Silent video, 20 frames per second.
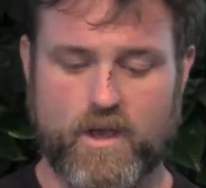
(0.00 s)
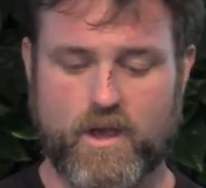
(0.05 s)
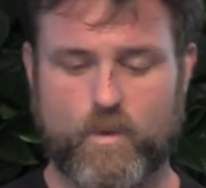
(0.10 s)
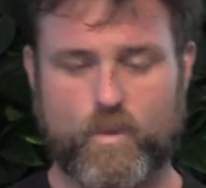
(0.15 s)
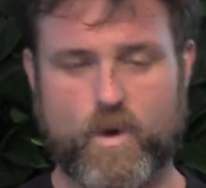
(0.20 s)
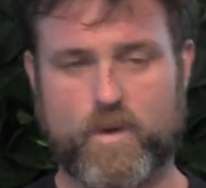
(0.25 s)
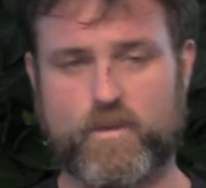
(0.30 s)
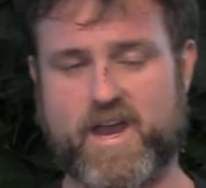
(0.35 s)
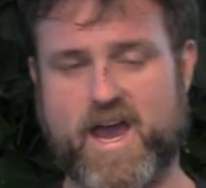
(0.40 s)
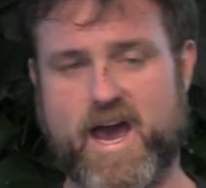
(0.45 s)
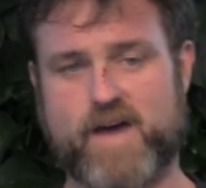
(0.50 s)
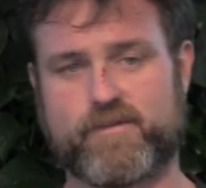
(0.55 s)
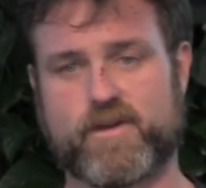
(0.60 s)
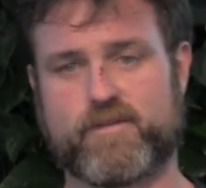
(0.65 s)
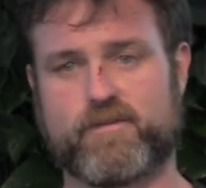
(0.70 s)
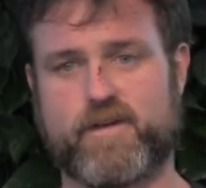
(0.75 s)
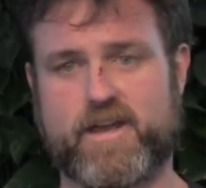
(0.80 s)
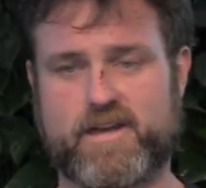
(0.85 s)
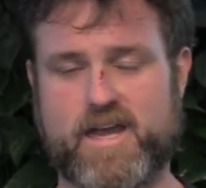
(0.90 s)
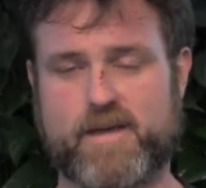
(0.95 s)
What we have
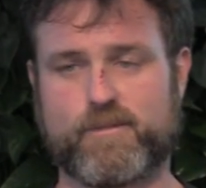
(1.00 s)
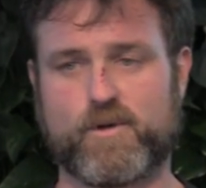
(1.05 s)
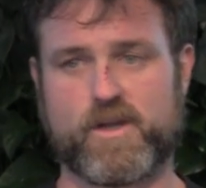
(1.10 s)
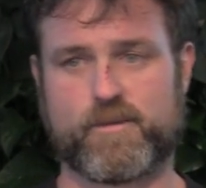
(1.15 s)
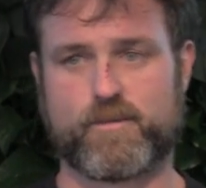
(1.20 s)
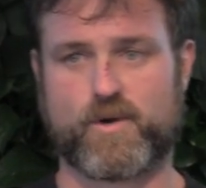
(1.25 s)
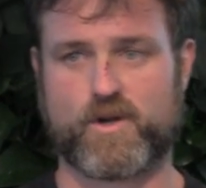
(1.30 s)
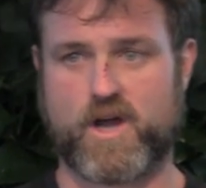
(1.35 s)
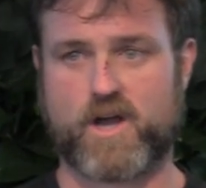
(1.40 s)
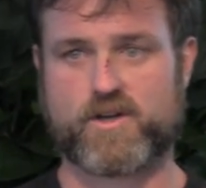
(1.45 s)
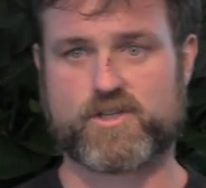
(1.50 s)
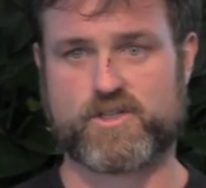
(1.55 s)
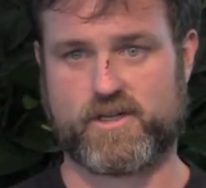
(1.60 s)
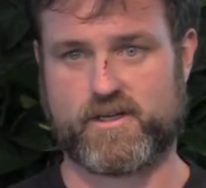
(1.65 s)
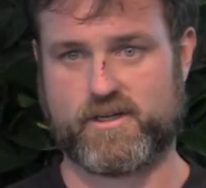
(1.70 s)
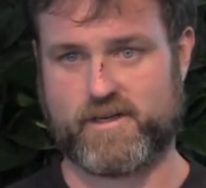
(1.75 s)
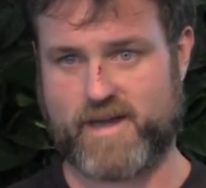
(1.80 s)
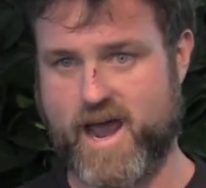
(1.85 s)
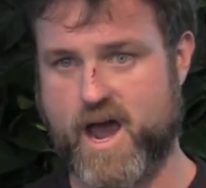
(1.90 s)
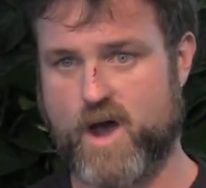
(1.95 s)
enabled in
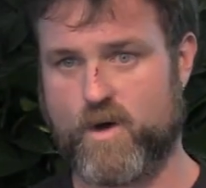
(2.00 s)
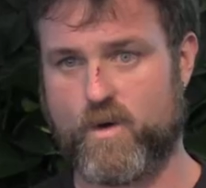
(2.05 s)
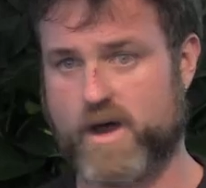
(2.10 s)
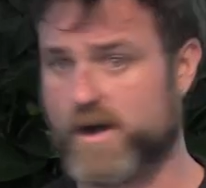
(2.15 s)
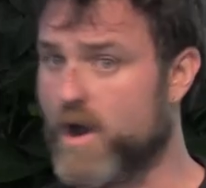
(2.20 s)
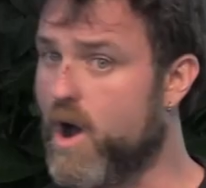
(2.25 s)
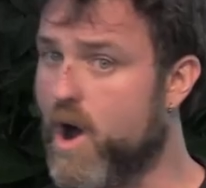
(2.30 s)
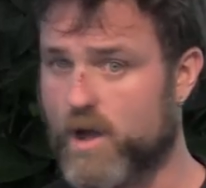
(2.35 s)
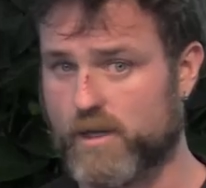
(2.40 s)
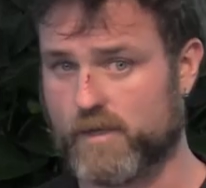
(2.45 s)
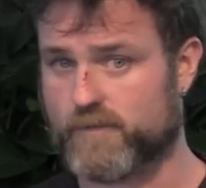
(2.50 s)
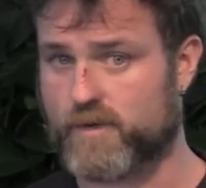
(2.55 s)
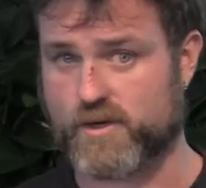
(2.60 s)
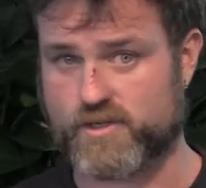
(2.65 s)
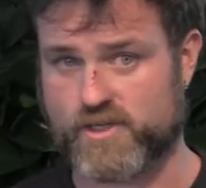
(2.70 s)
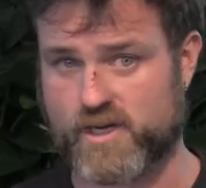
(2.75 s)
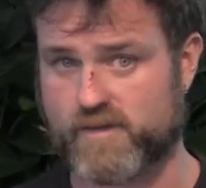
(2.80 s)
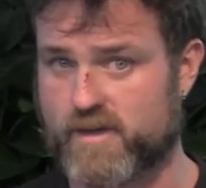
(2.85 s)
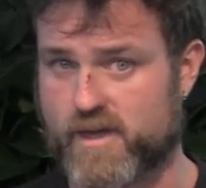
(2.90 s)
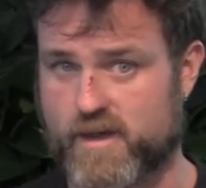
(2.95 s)
production now on all of
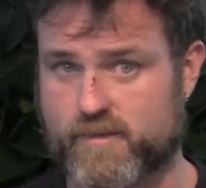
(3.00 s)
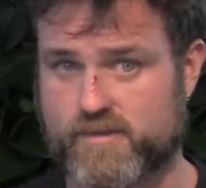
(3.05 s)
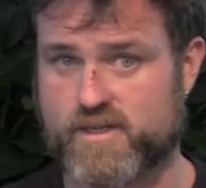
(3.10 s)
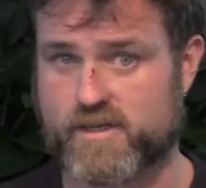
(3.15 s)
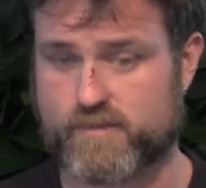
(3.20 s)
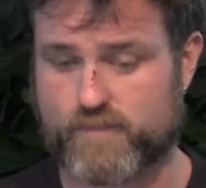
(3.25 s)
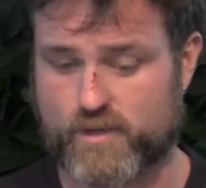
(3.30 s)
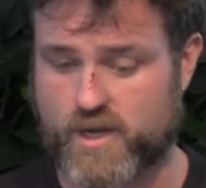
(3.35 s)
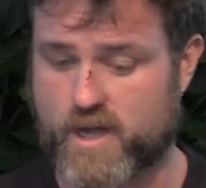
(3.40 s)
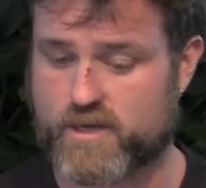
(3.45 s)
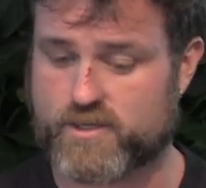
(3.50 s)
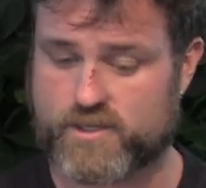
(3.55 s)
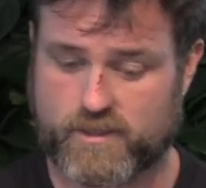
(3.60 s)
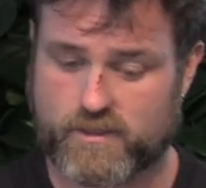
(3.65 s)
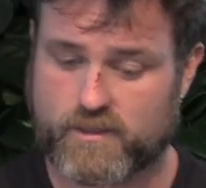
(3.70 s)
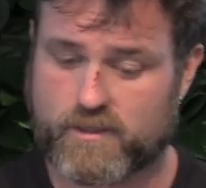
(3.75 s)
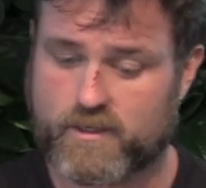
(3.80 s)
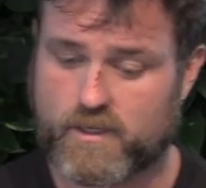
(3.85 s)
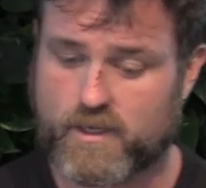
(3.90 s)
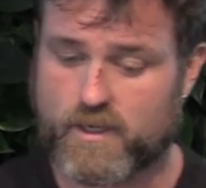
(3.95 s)
our JVMs in
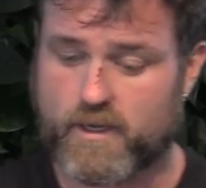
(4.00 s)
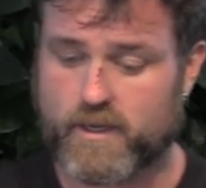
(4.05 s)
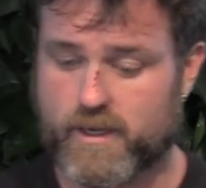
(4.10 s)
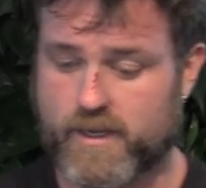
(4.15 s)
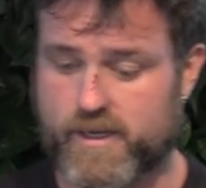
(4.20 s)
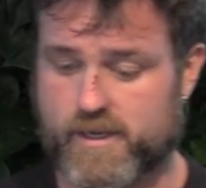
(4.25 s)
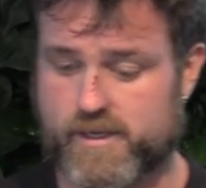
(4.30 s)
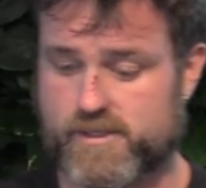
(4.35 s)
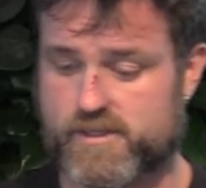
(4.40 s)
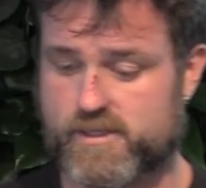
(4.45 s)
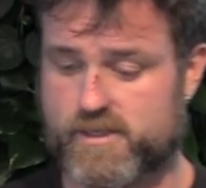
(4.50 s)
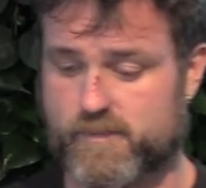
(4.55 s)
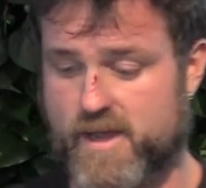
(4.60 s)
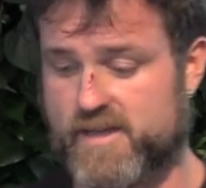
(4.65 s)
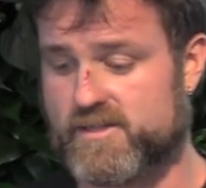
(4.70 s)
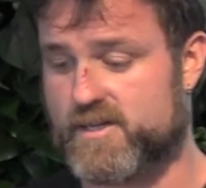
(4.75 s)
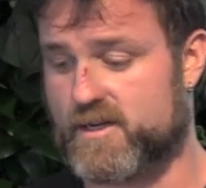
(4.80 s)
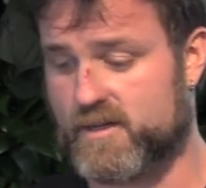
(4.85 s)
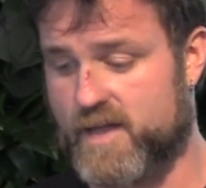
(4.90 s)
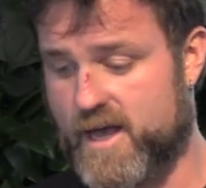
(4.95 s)
production is the
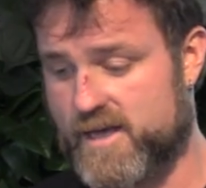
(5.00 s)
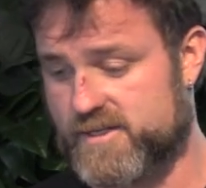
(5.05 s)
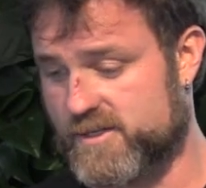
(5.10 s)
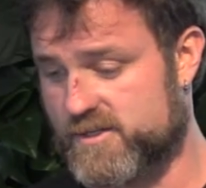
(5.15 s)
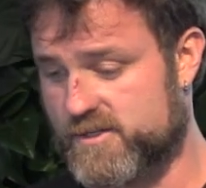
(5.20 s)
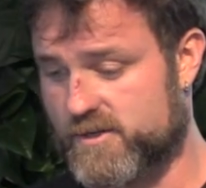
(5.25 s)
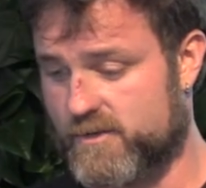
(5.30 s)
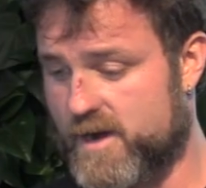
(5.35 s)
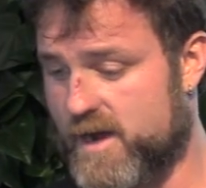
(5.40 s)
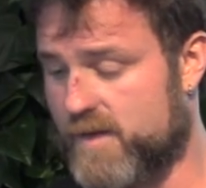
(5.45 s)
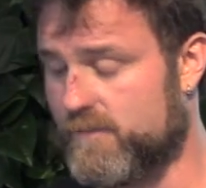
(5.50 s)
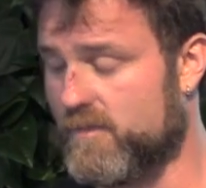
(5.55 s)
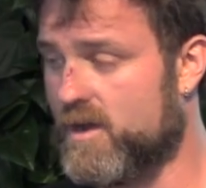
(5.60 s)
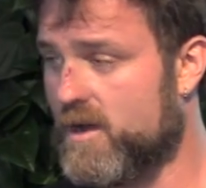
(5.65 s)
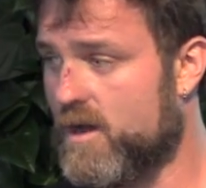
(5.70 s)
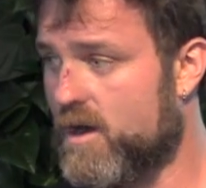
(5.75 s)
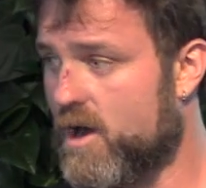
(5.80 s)
basic class histogram.